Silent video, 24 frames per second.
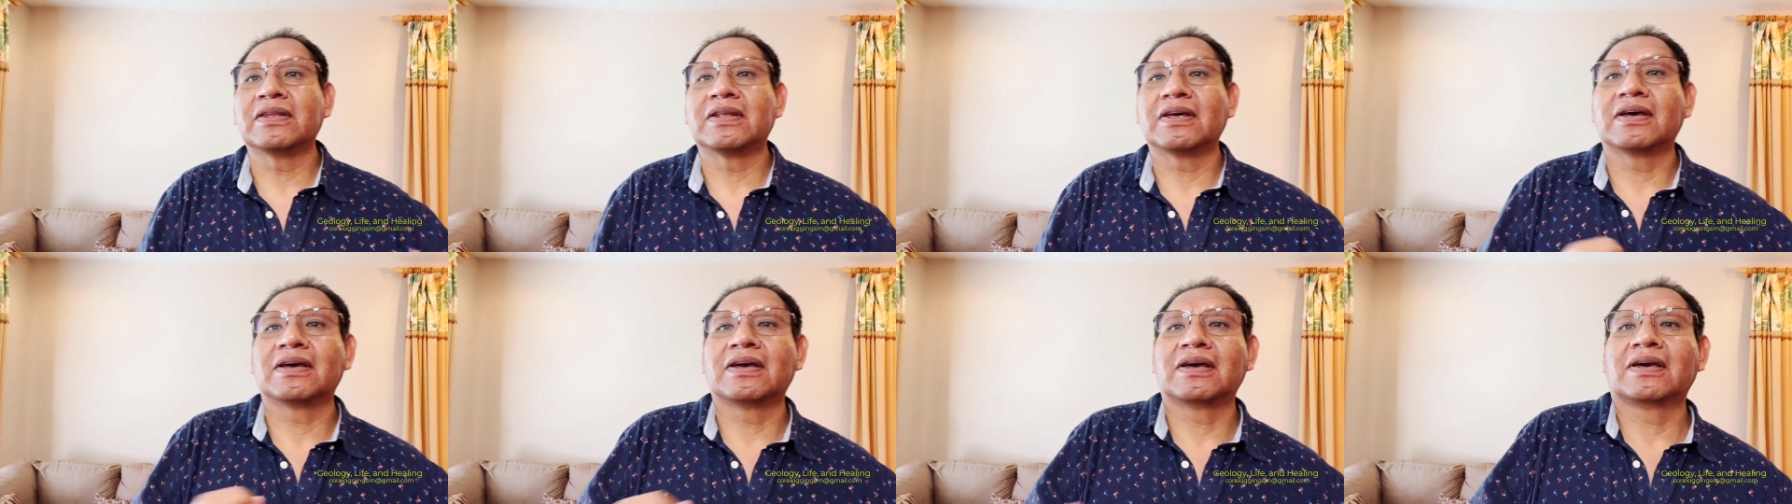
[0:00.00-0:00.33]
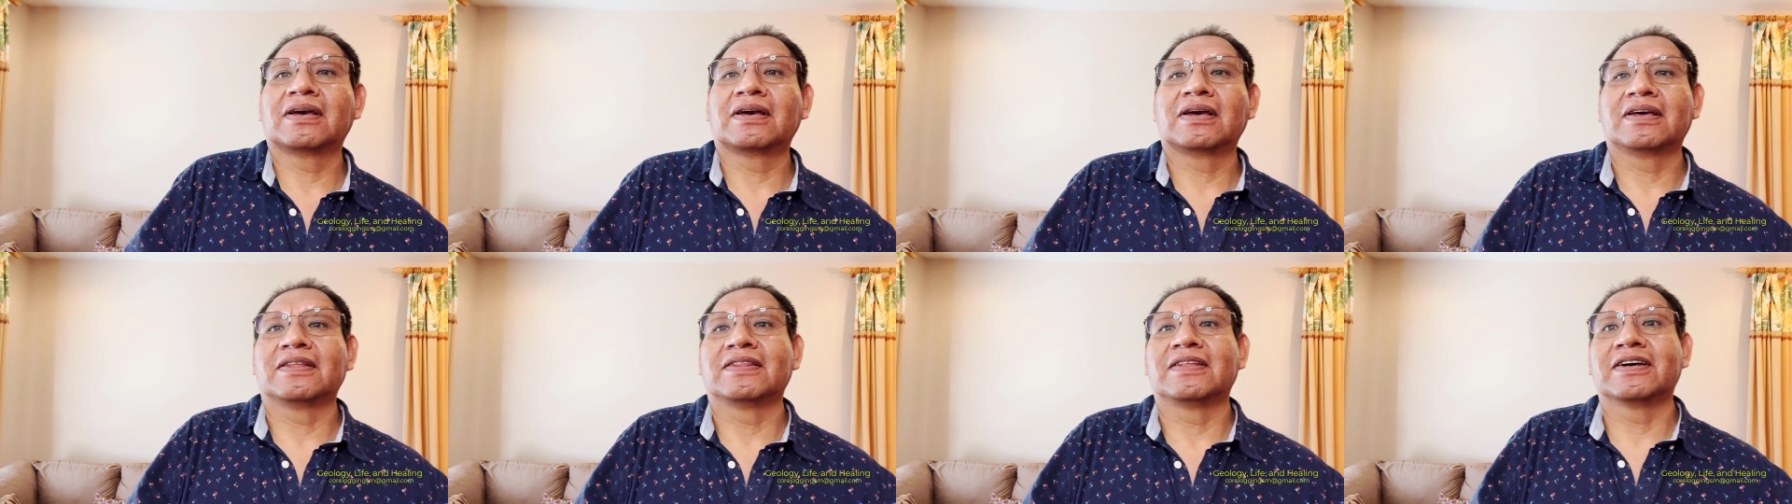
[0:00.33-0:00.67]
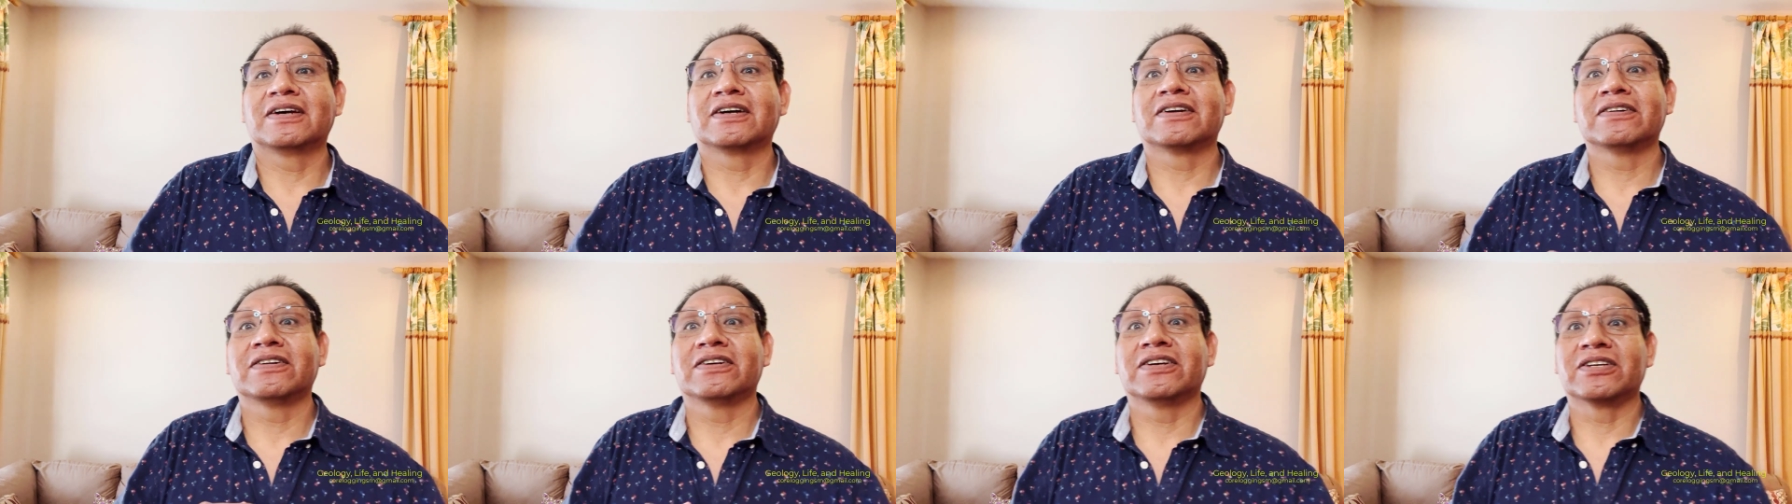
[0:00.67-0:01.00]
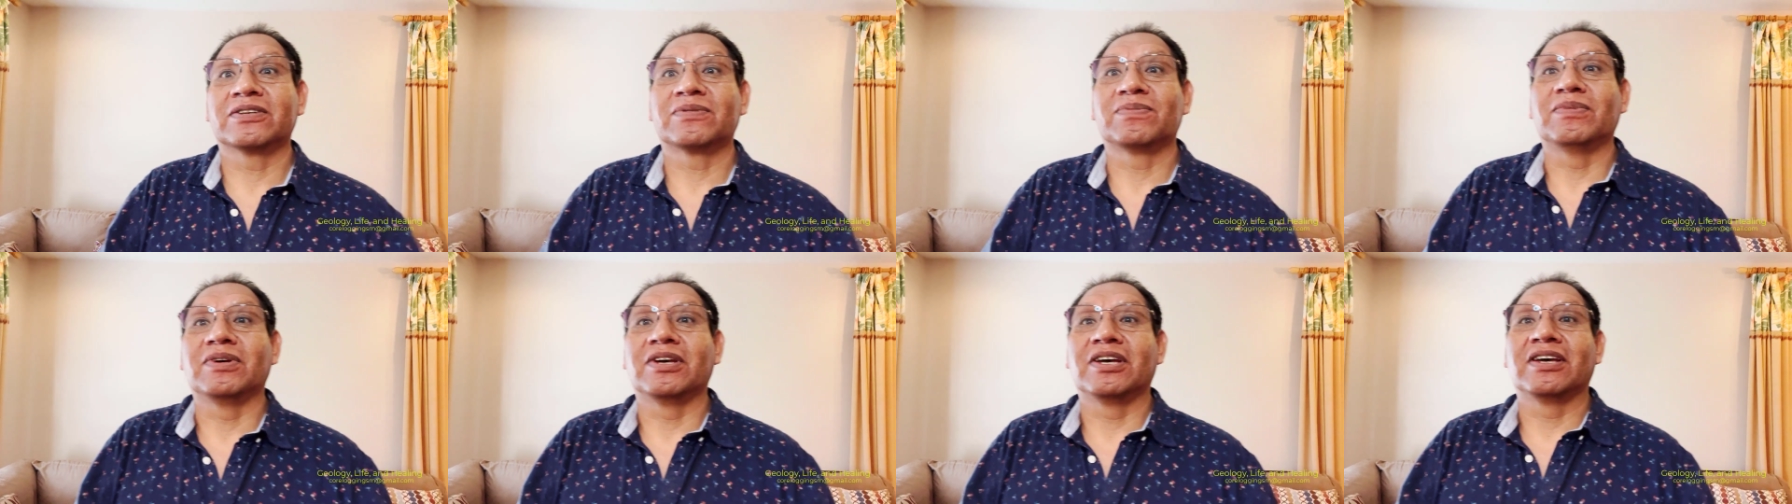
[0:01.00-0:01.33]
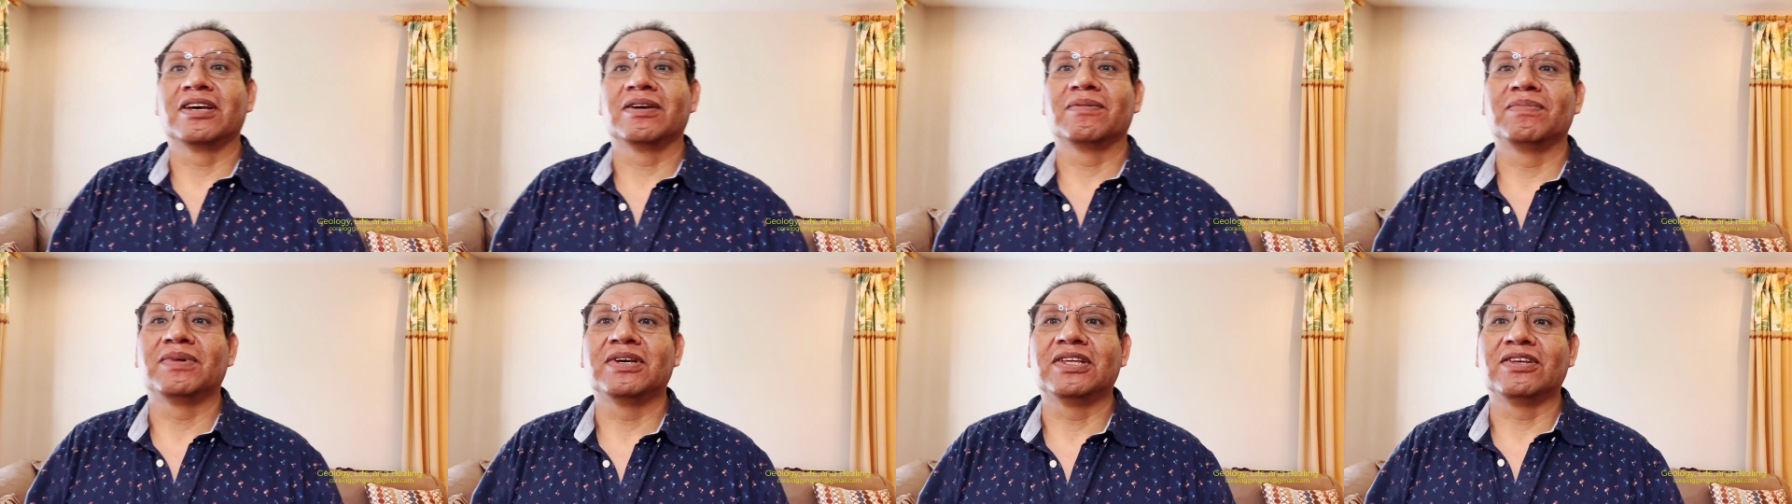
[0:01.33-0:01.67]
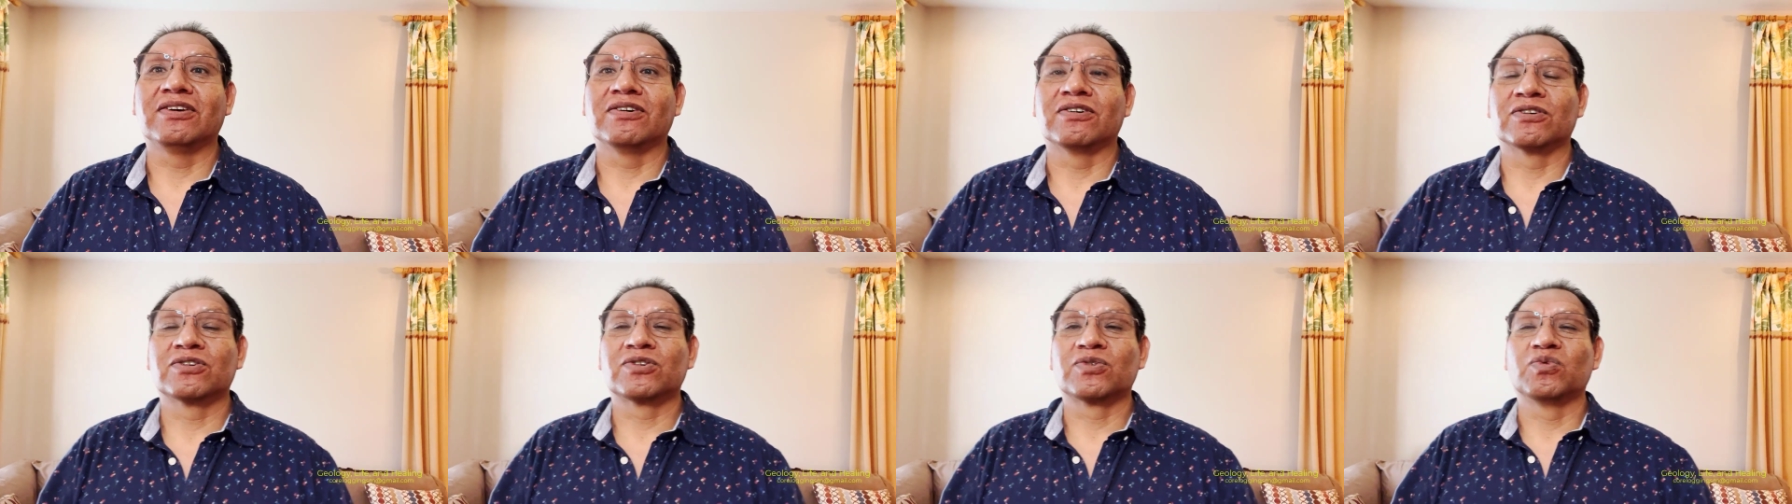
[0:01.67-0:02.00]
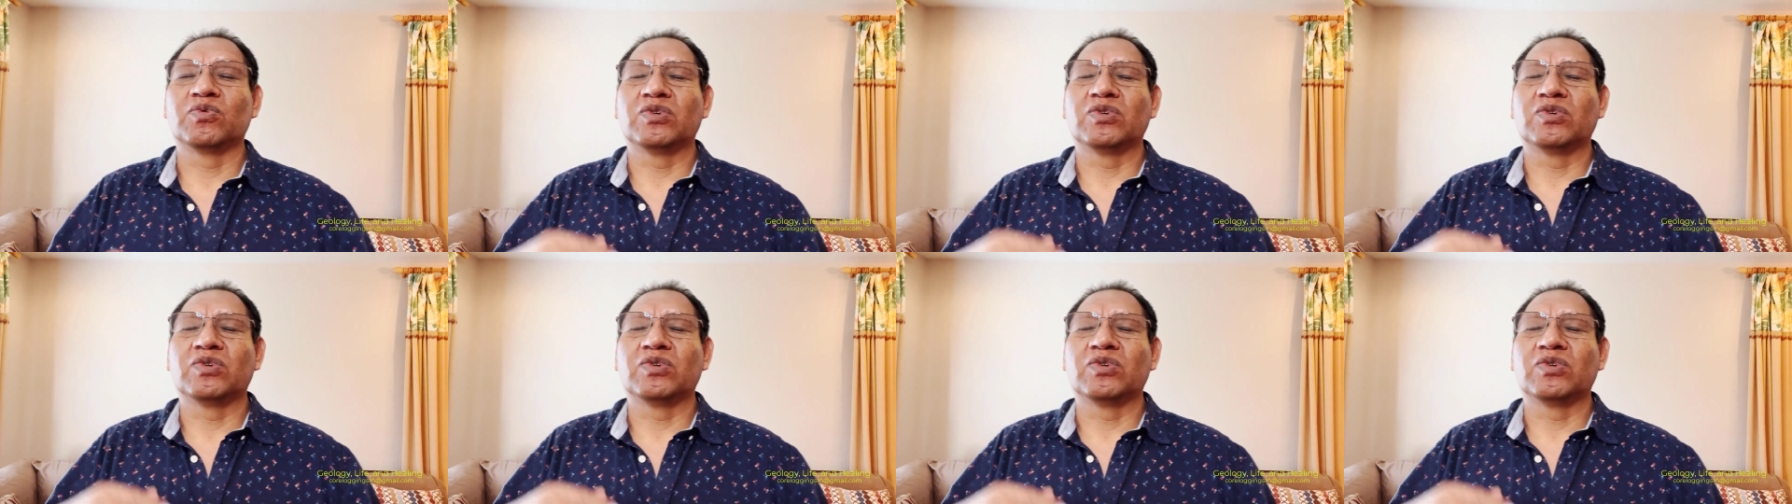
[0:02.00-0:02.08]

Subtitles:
the earliest videos,